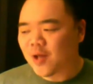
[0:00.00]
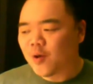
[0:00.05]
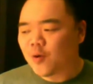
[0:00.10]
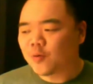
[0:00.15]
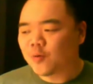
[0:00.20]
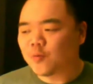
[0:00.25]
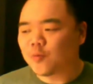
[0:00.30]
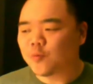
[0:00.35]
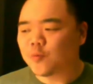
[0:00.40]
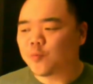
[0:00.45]

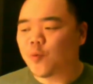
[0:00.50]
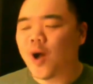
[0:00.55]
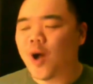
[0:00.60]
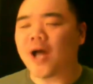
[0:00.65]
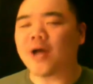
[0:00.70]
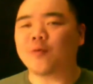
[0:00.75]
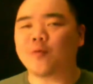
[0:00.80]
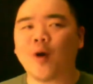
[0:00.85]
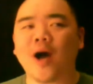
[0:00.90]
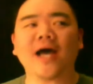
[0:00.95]

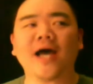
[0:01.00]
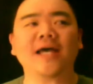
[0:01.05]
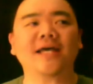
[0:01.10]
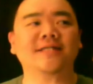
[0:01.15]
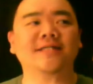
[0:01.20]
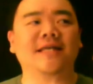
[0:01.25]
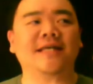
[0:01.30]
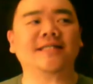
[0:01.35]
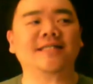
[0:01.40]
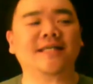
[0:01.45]
why
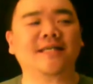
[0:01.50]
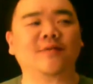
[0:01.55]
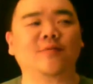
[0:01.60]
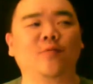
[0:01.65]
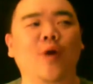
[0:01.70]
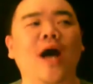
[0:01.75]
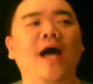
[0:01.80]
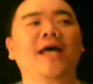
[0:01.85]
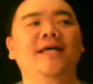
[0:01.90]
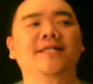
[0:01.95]
is it
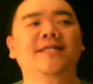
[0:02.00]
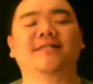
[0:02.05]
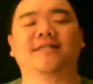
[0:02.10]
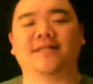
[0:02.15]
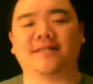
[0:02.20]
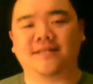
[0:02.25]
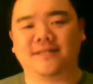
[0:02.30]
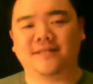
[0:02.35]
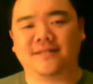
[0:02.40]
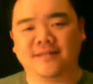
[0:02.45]

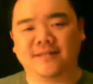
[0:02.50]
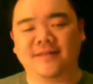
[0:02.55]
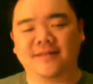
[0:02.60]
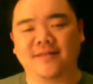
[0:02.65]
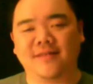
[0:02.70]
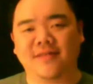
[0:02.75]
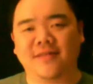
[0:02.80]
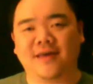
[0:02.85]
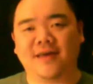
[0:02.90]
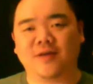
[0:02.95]

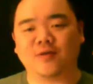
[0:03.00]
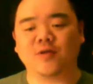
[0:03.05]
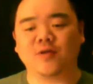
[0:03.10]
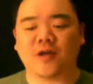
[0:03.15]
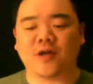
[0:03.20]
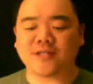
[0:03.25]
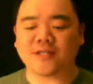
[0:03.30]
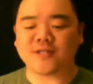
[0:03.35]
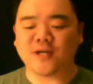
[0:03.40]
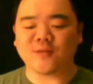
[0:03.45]
that
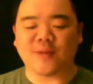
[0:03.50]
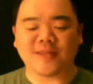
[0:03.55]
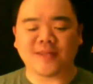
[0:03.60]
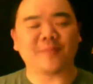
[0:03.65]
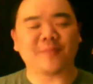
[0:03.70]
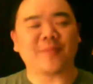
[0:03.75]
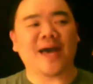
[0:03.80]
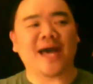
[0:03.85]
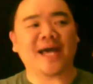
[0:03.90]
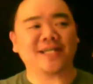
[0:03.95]
I talk about
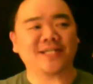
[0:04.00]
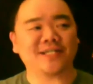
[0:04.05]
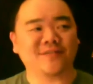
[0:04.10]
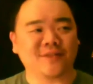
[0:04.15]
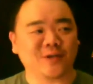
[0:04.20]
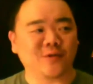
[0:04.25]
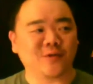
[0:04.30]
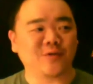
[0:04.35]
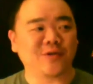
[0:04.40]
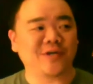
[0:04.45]
the passion of
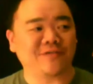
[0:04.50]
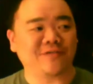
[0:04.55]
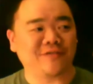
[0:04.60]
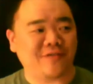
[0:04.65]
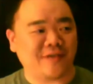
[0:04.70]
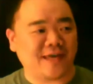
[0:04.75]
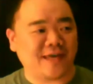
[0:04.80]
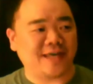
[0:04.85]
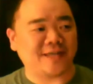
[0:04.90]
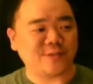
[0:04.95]
the Korean
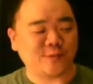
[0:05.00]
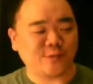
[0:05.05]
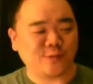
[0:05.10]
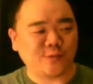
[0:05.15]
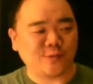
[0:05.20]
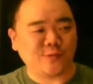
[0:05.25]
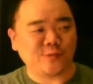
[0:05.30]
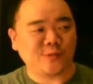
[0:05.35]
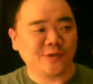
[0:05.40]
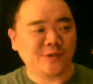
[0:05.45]
fans
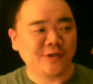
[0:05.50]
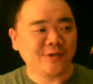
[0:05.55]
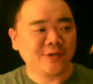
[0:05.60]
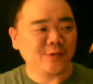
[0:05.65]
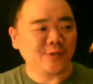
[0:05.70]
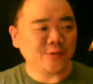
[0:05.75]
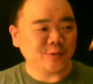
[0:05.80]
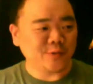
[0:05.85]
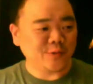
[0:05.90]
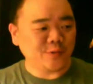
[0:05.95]
who
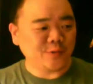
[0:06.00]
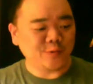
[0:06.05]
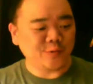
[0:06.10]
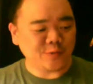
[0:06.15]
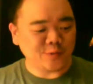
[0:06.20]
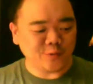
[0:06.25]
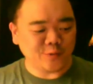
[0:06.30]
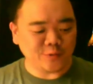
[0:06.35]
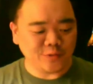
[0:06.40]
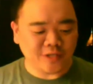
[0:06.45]

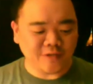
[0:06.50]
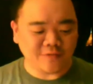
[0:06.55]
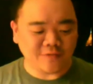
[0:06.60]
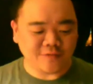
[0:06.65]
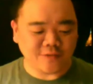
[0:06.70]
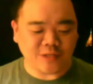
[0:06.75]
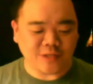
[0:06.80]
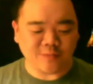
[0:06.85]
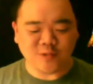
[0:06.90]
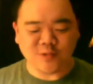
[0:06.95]

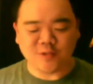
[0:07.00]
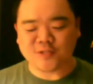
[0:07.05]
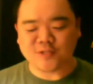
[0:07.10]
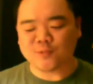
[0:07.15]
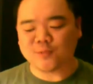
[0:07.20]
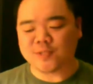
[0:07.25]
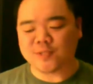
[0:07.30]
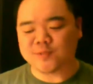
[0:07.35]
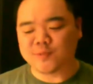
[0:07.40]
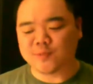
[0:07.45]
love Kim Yuna
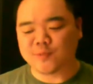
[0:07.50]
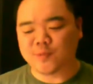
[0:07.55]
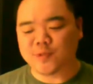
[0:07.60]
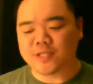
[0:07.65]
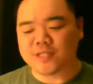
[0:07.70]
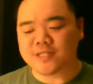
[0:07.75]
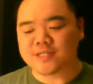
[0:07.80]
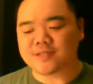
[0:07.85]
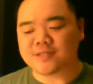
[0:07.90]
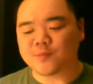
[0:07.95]
so much, but
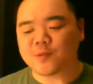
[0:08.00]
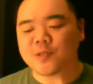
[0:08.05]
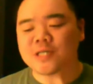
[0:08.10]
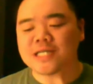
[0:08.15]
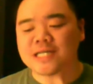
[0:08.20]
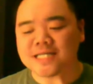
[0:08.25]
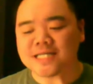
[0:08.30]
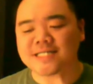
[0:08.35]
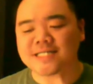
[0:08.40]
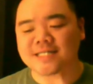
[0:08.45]
what
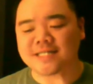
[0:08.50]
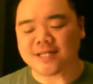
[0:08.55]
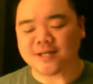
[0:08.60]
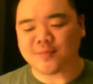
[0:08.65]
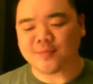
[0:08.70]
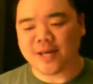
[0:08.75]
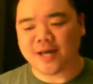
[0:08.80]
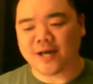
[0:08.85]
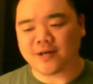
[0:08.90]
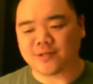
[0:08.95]
is it
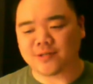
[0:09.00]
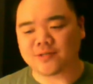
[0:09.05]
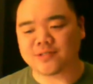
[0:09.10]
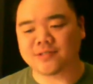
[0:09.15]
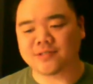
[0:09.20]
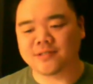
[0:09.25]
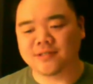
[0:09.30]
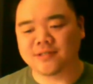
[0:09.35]
about